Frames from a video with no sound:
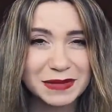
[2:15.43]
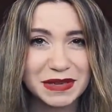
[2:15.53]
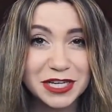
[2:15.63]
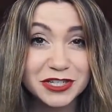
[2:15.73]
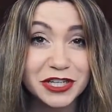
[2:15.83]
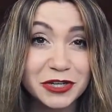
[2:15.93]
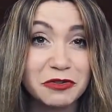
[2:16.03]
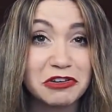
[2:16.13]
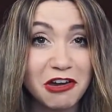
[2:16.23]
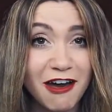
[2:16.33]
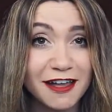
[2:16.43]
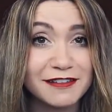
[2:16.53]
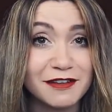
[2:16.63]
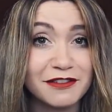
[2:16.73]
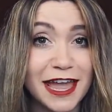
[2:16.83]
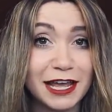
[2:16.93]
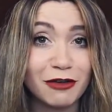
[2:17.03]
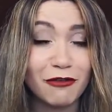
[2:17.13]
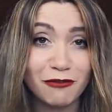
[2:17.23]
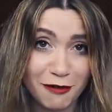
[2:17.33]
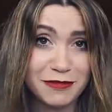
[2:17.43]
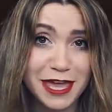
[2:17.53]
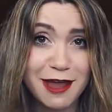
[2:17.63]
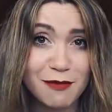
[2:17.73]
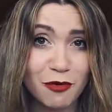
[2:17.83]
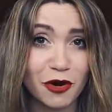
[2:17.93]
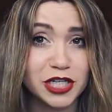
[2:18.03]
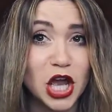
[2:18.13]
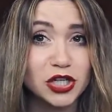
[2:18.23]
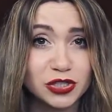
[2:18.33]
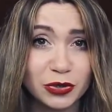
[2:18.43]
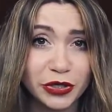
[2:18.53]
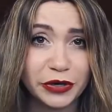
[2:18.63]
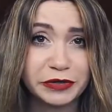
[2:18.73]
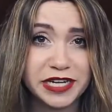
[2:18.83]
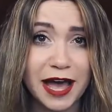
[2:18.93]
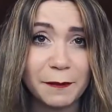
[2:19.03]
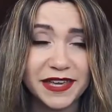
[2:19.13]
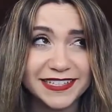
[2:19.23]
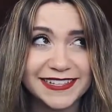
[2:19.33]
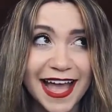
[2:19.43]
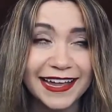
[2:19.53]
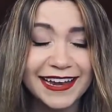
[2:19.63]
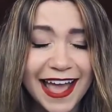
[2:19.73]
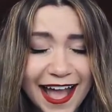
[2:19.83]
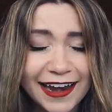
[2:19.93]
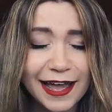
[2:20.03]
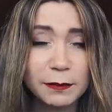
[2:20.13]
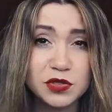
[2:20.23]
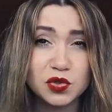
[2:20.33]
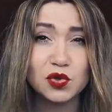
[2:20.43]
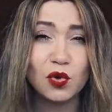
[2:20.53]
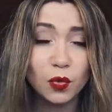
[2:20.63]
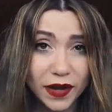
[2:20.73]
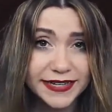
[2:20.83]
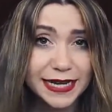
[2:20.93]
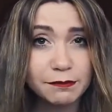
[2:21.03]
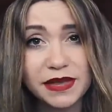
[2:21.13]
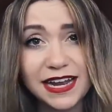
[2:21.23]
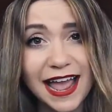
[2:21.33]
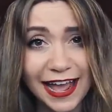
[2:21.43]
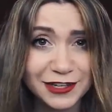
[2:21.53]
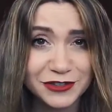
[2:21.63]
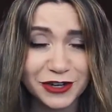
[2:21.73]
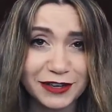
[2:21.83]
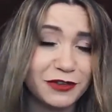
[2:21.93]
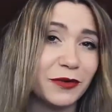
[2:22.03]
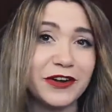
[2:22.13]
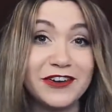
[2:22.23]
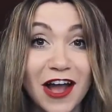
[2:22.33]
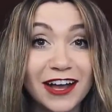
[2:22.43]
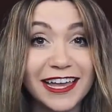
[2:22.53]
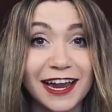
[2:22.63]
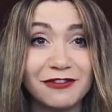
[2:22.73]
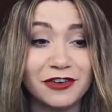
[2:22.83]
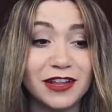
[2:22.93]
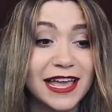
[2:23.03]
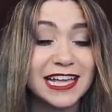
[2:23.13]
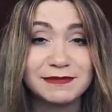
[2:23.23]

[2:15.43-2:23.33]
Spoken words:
Make sure you know the cost of getting from the airport to your hotel, because that can add up to quite a bit extra if you are not careful,